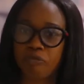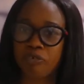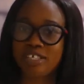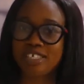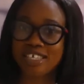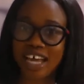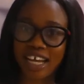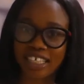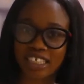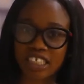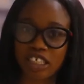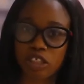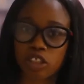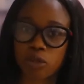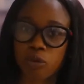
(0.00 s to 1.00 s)

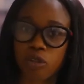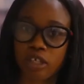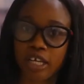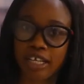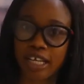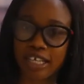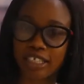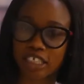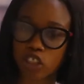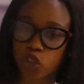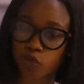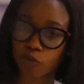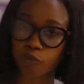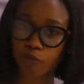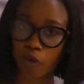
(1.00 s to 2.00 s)
residing in
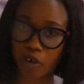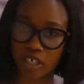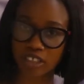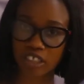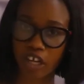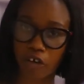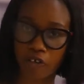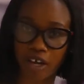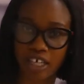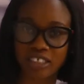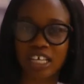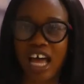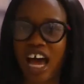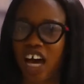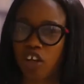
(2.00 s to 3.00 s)
these forest areas,
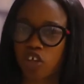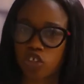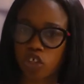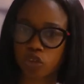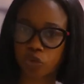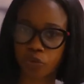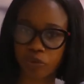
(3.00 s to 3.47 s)
and not just